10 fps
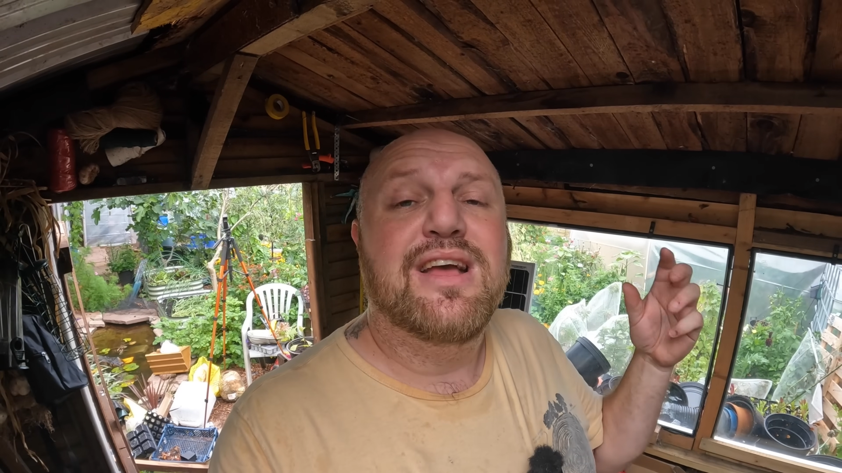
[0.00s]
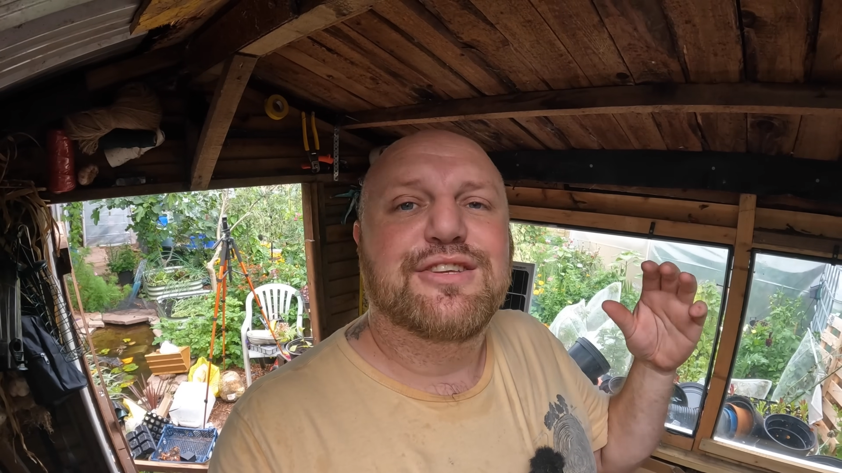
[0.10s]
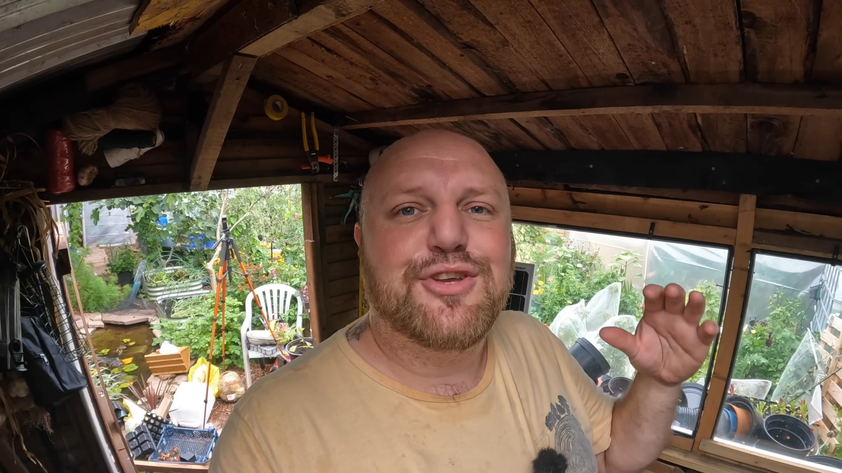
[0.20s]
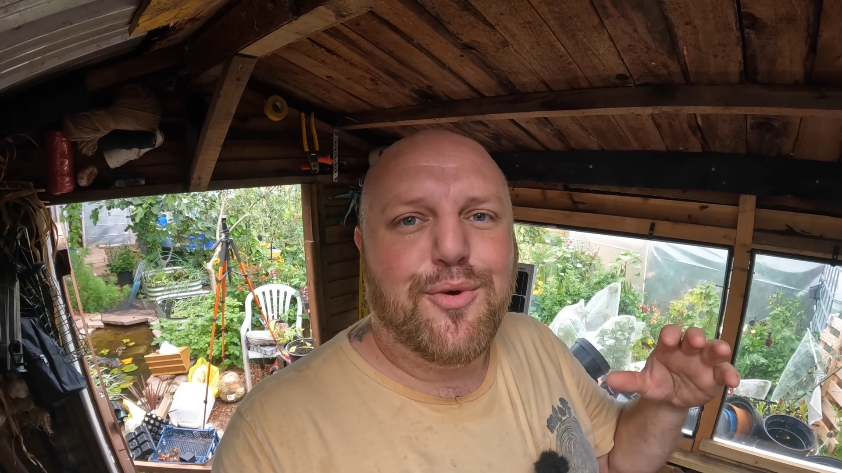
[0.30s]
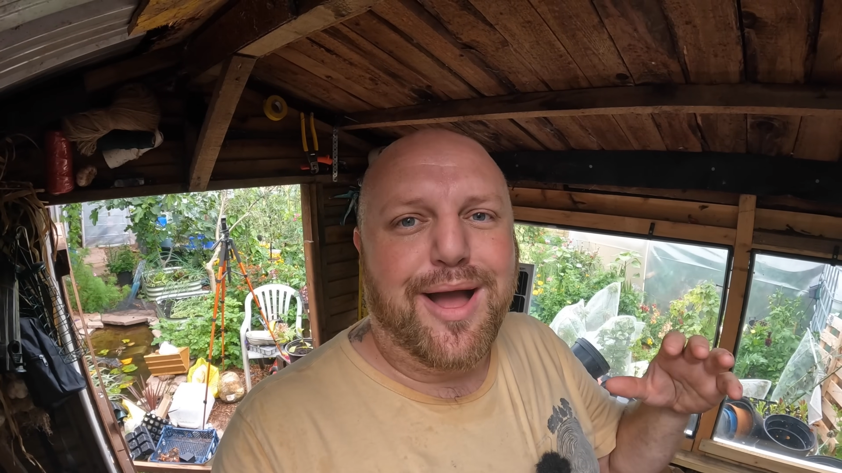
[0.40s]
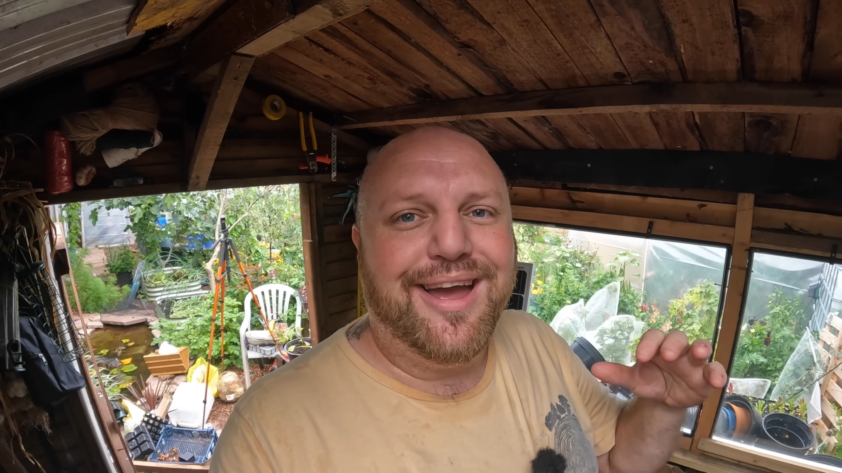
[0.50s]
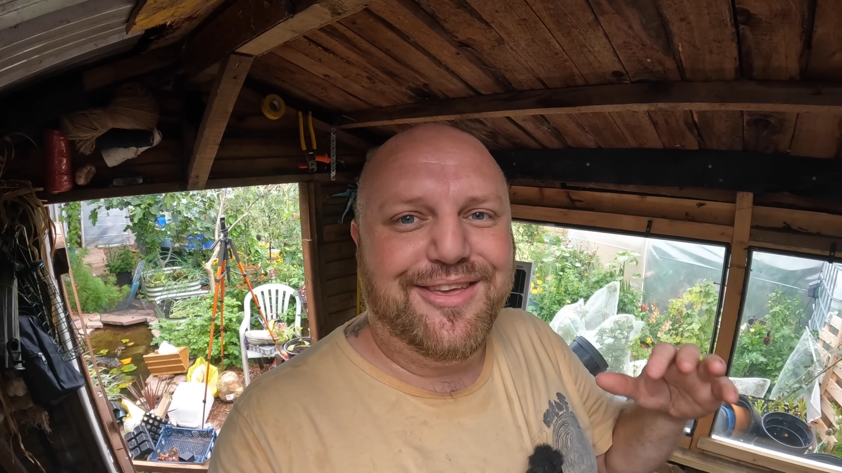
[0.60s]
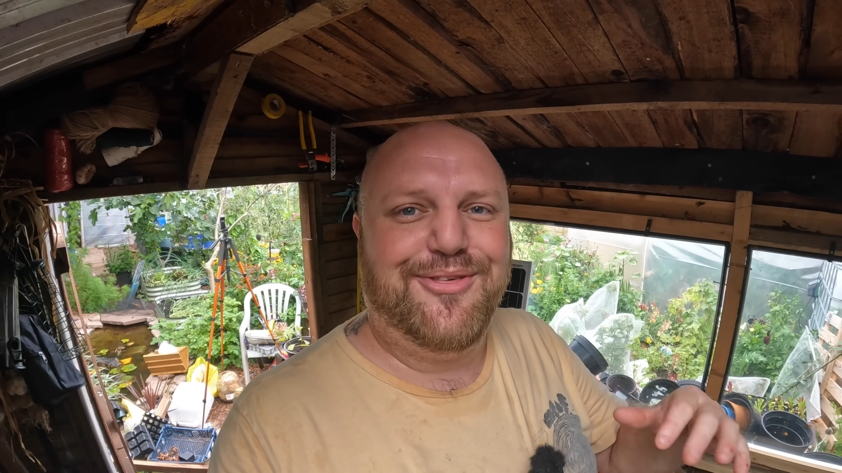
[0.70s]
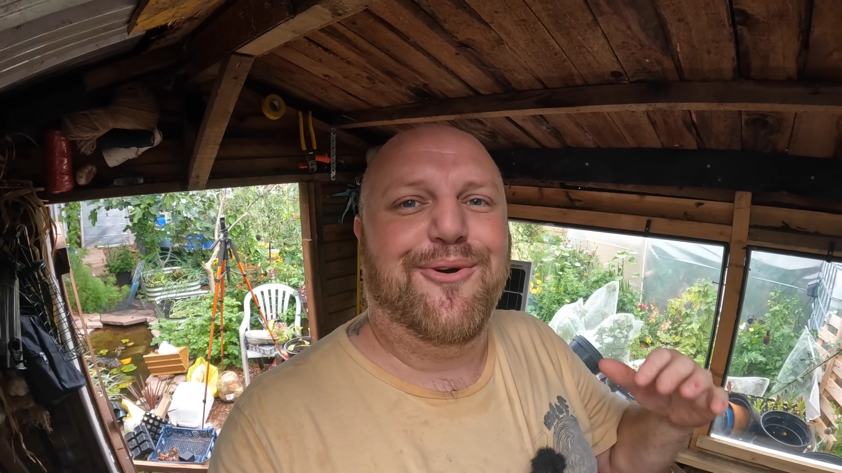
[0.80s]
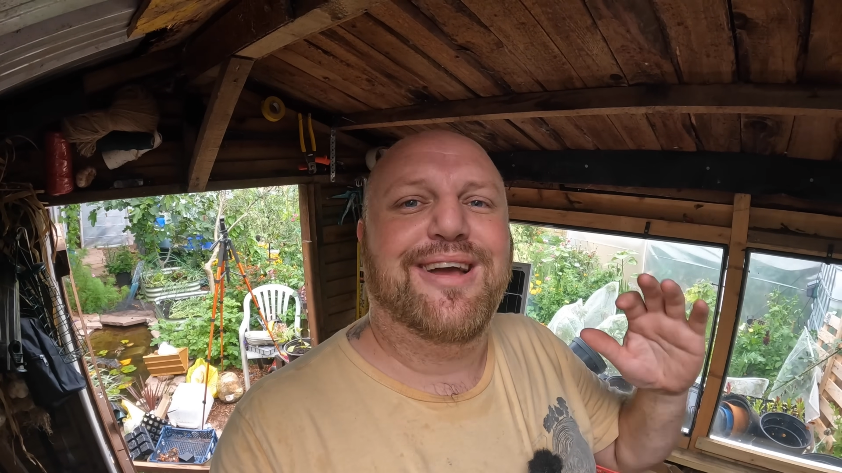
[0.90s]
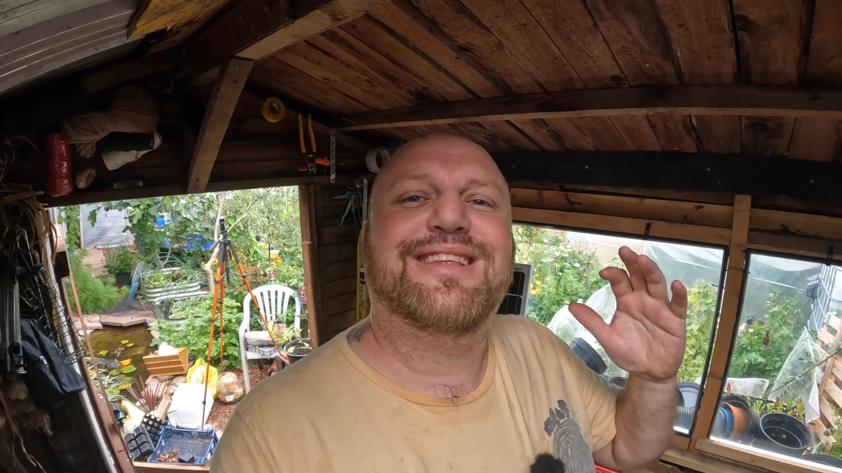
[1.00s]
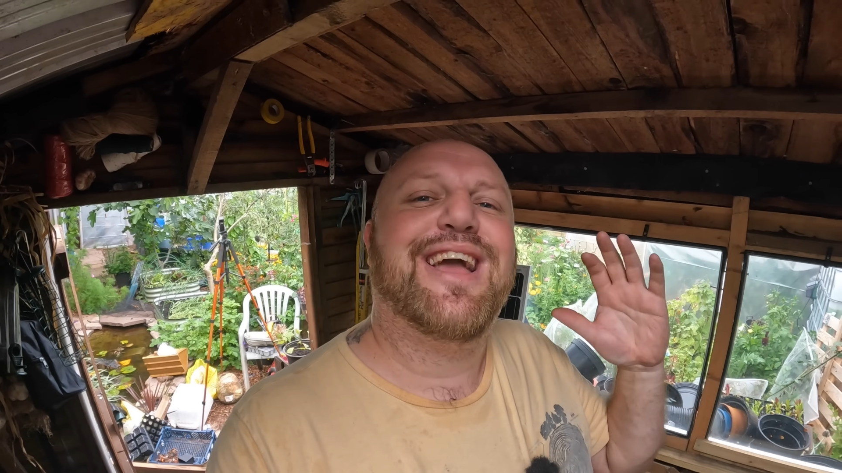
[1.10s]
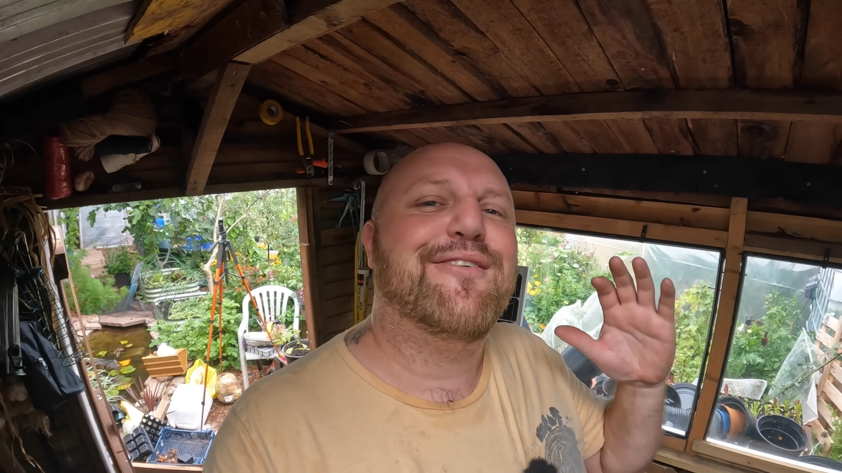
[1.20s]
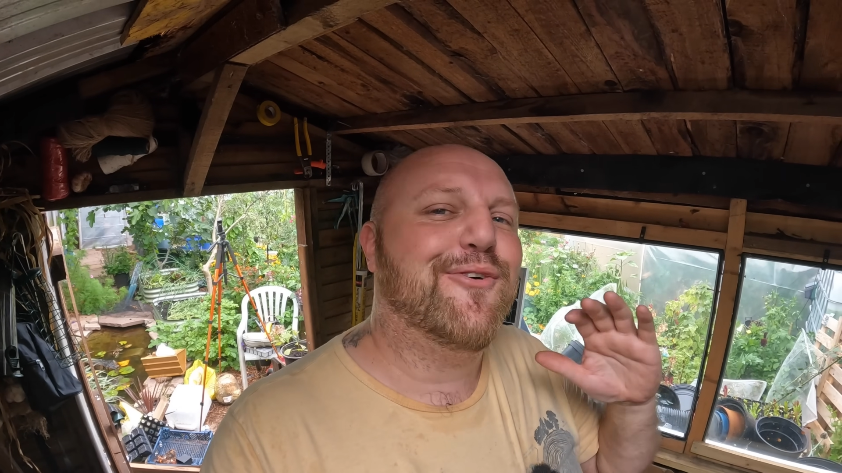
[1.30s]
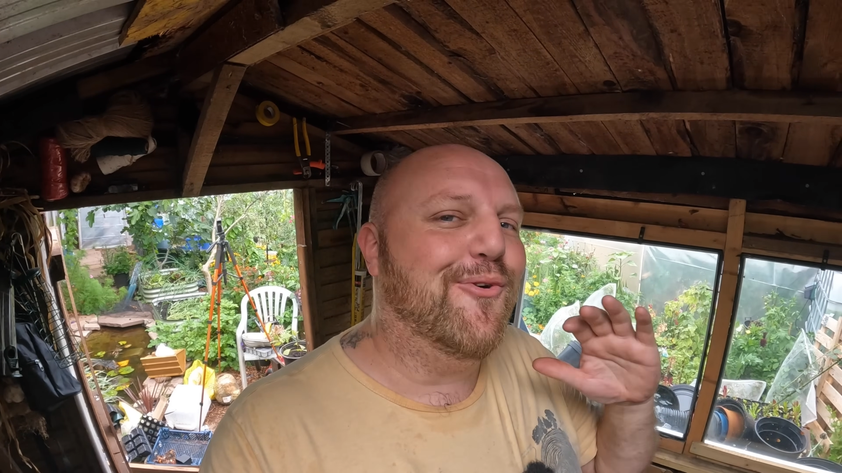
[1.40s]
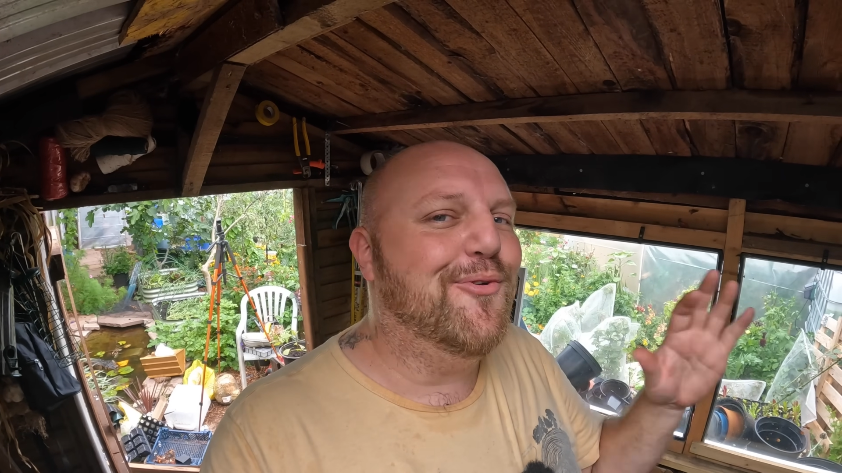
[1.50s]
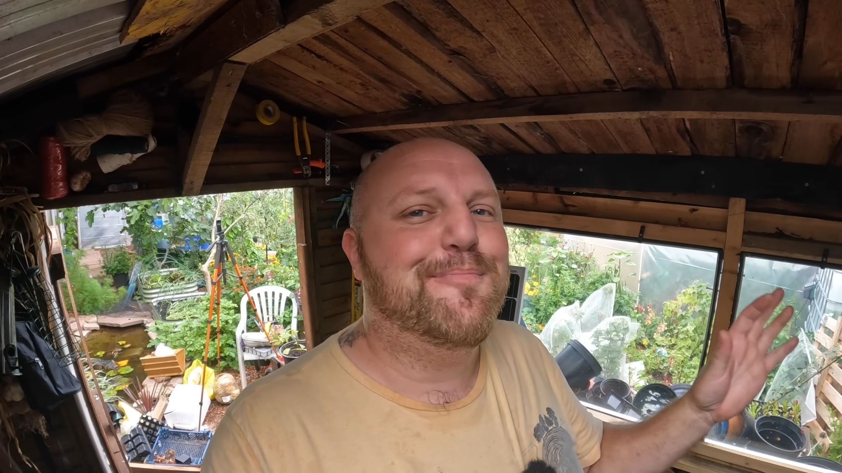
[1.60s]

So I thought I'd cover all